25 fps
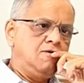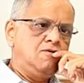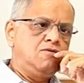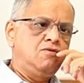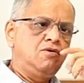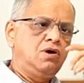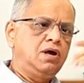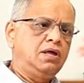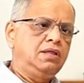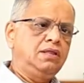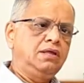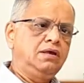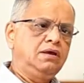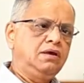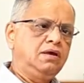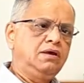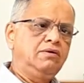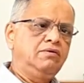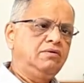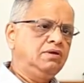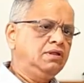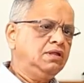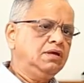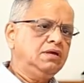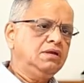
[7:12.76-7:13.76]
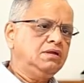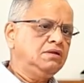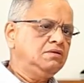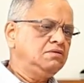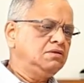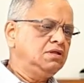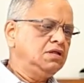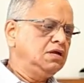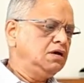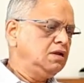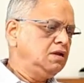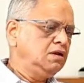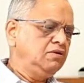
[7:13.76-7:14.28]
No, I think there is
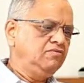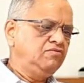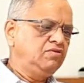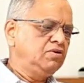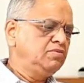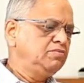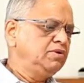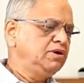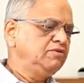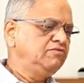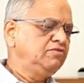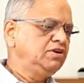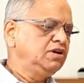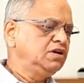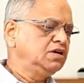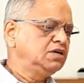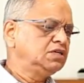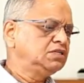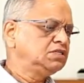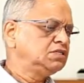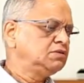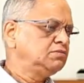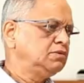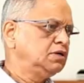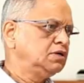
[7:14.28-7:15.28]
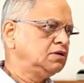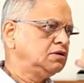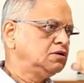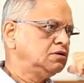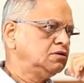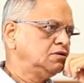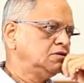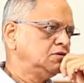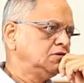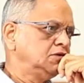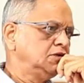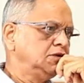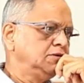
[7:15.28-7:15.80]
learning from every customer.
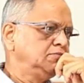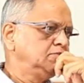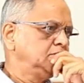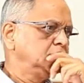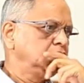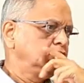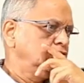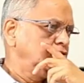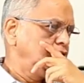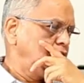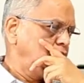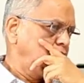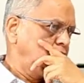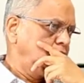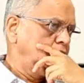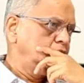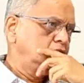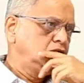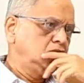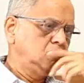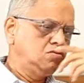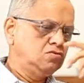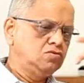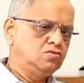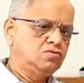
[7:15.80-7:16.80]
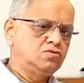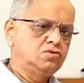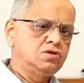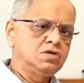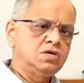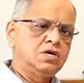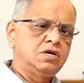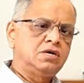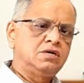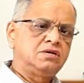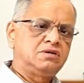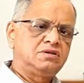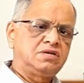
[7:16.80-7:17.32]
Absolutely, there's no
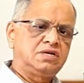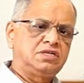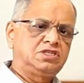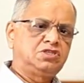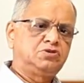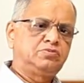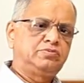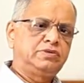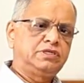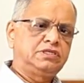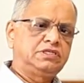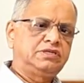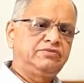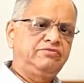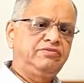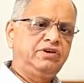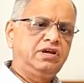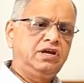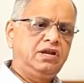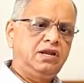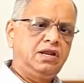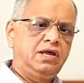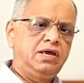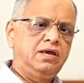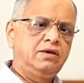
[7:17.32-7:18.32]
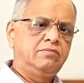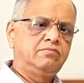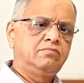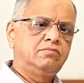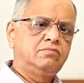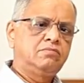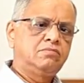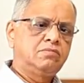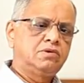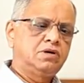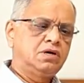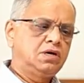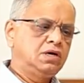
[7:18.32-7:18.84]
such specific
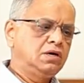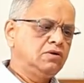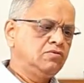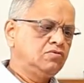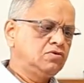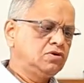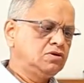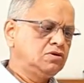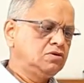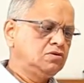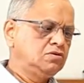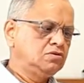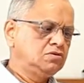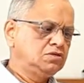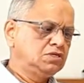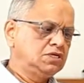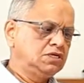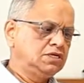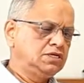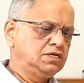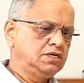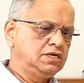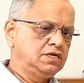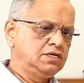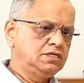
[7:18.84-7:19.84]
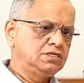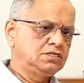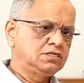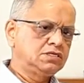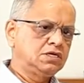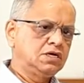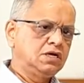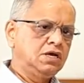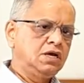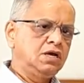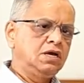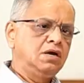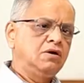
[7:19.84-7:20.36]
name I want to suggest.
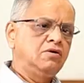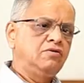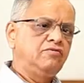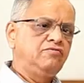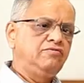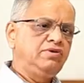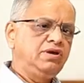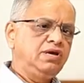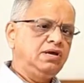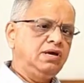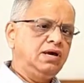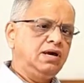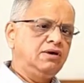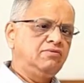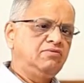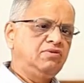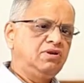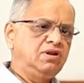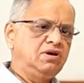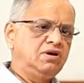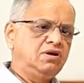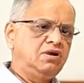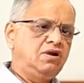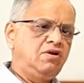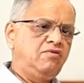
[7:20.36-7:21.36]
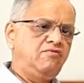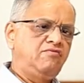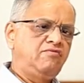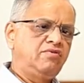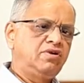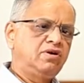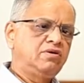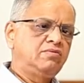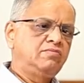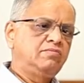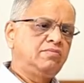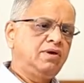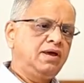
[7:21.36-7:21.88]
We have learned
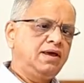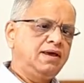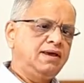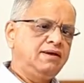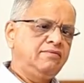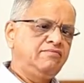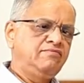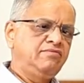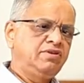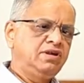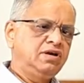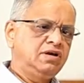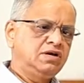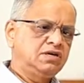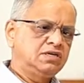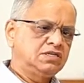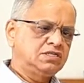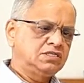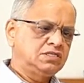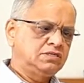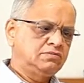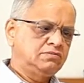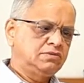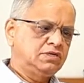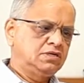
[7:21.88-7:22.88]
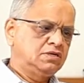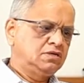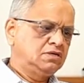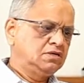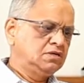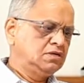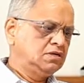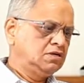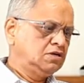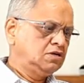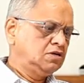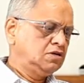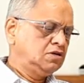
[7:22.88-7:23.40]
from every customer,
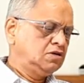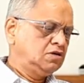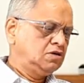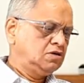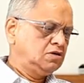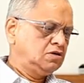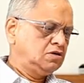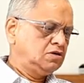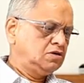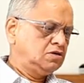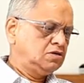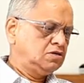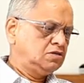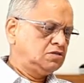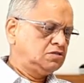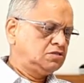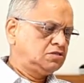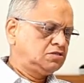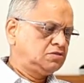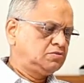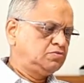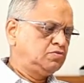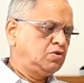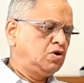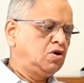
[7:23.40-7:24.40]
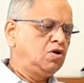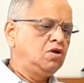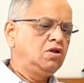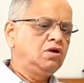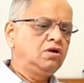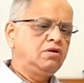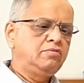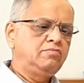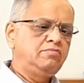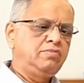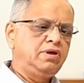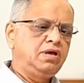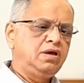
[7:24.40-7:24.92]
small
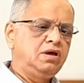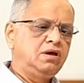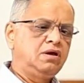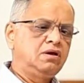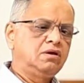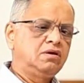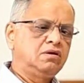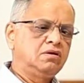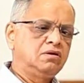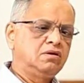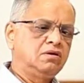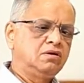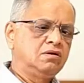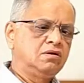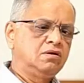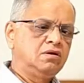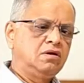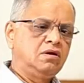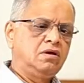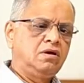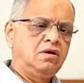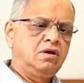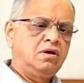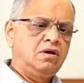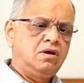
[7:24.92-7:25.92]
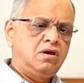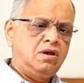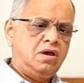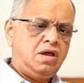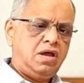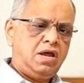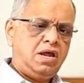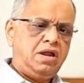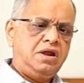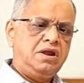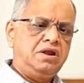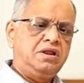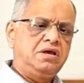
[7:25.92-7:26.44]
or big,
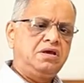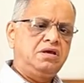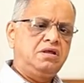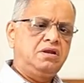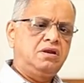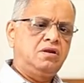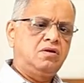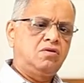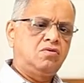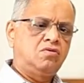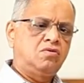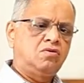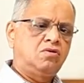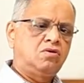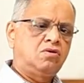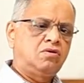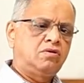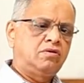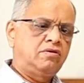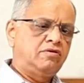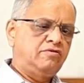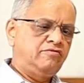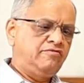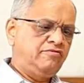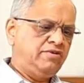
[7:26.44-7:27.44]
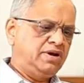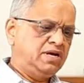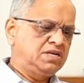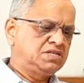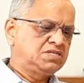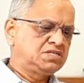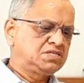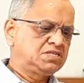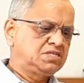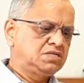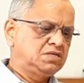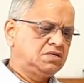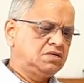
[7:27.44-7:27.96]
Indian or
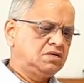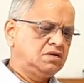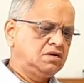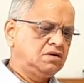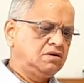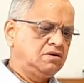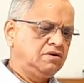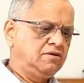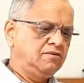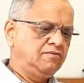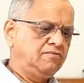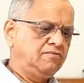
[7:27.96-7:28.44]
Western,